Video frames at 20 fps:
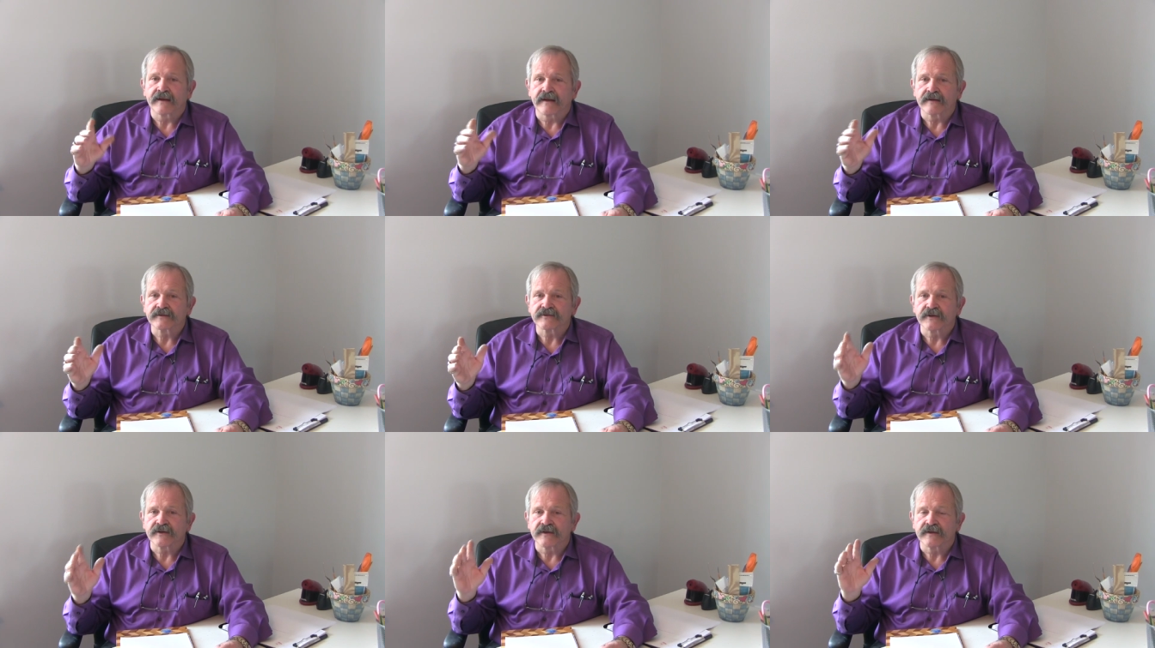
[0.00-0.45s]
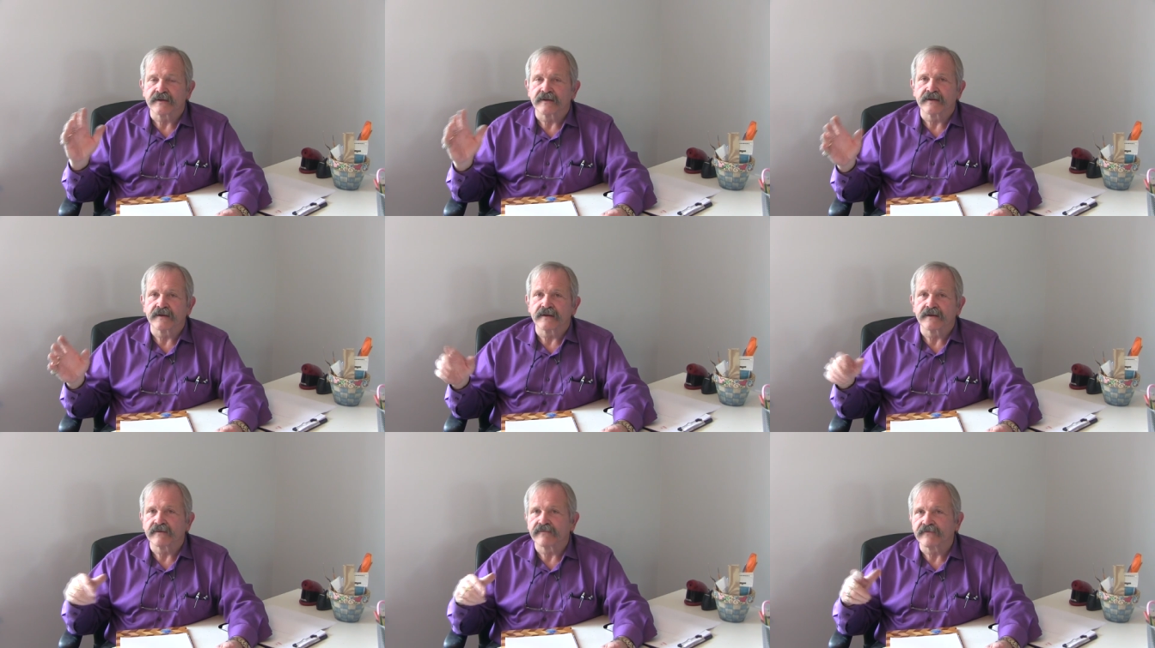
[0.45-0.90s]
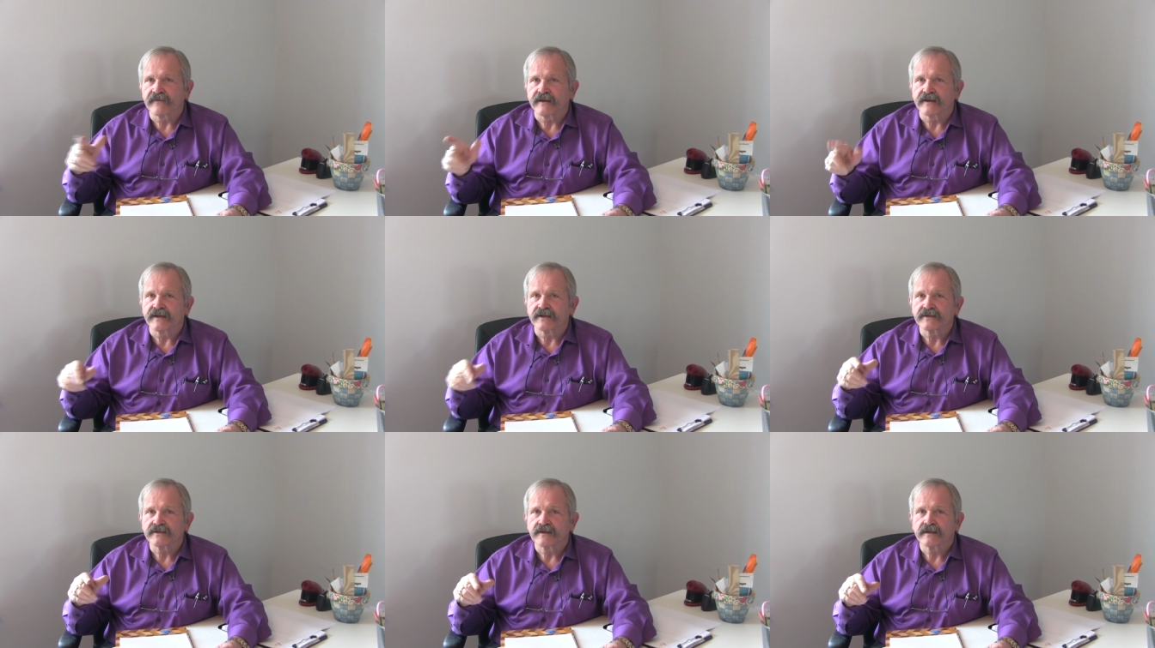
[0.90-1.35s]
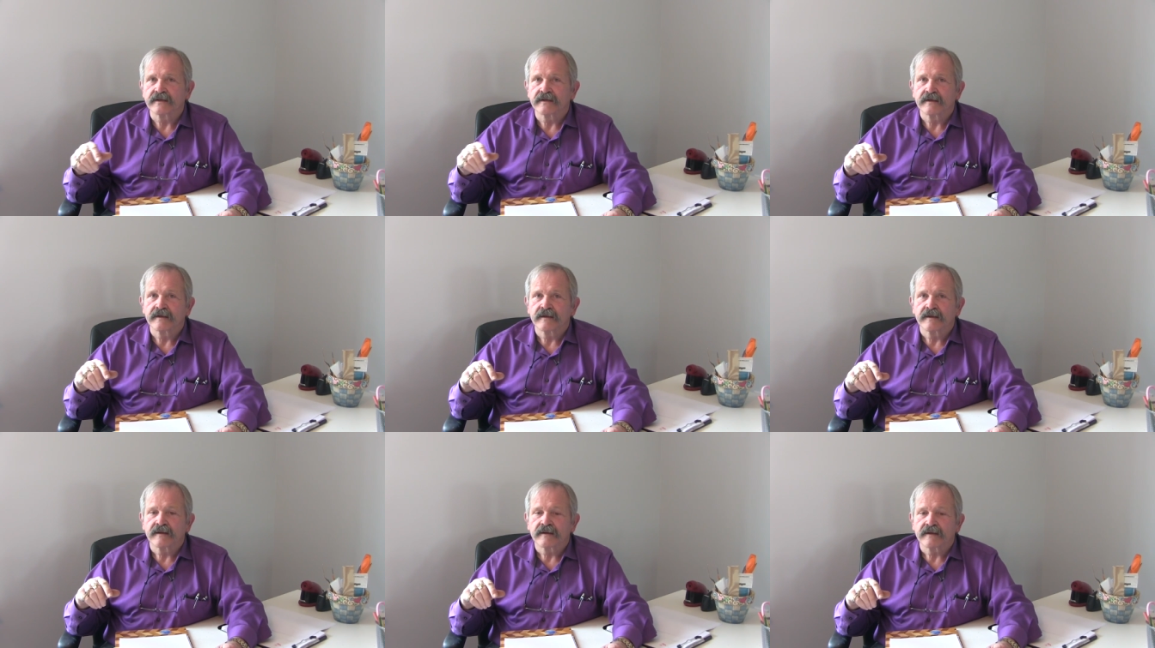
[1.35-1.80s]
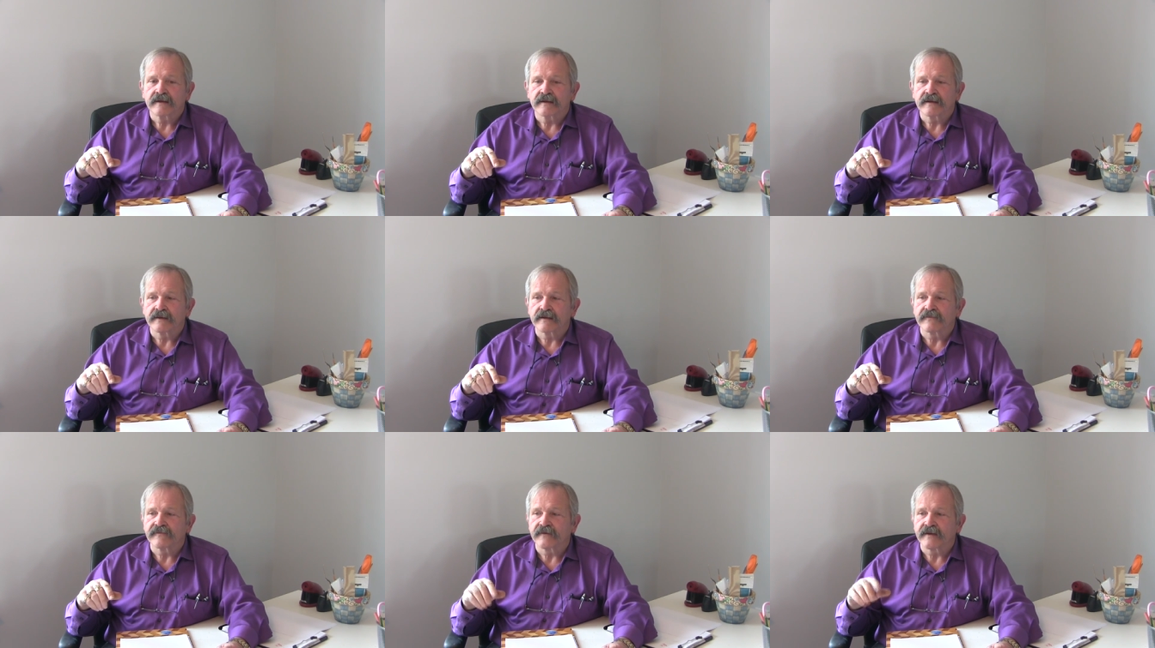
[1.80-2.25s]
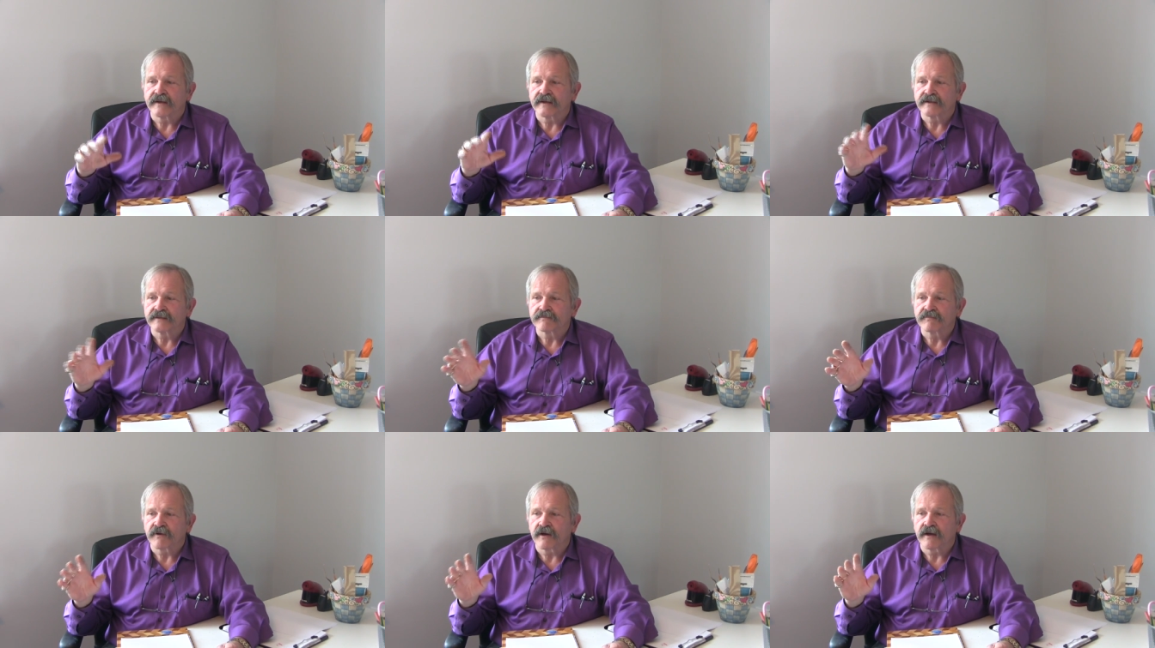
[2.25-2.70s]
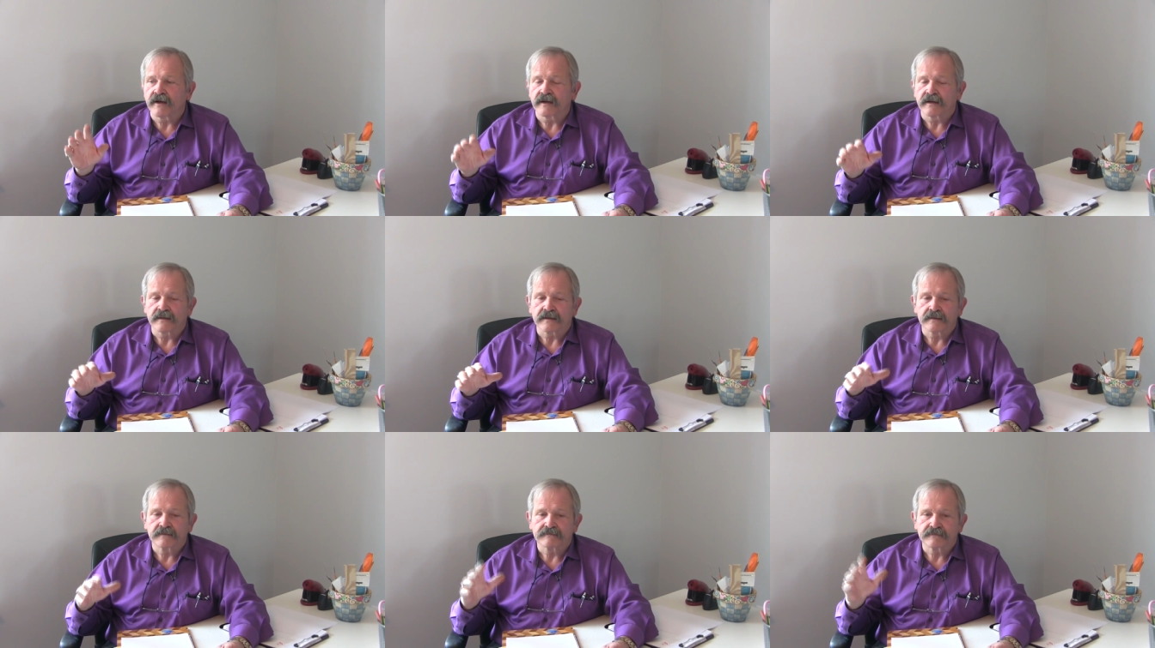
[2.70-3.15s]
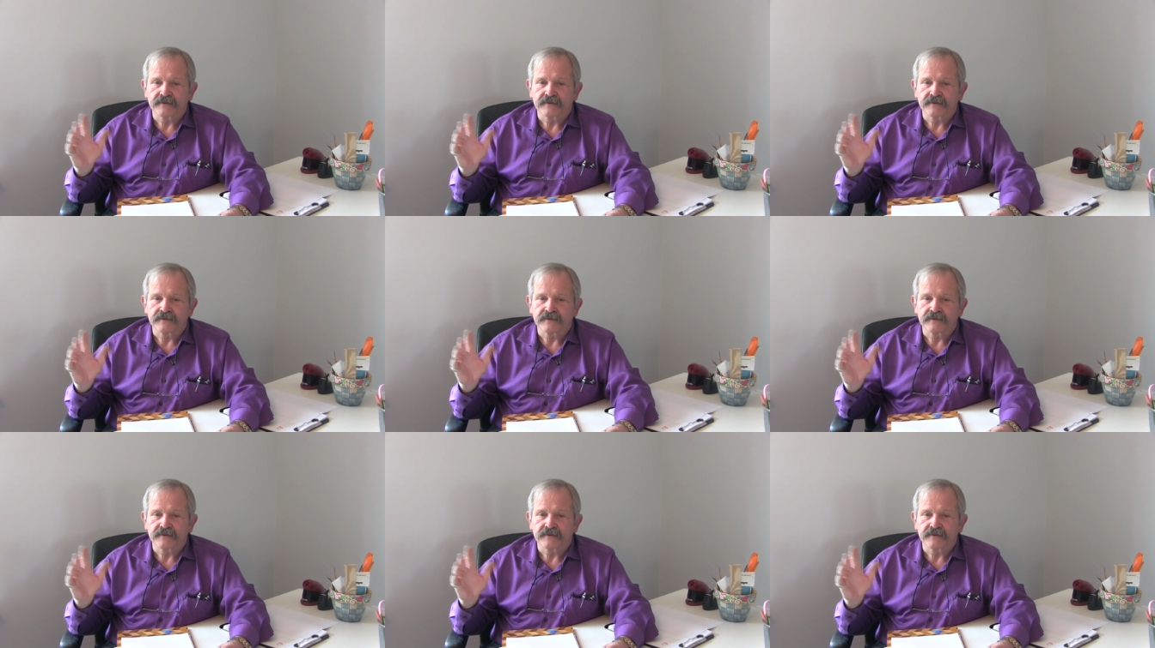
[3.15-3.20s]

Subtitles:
I'll show you the finished product.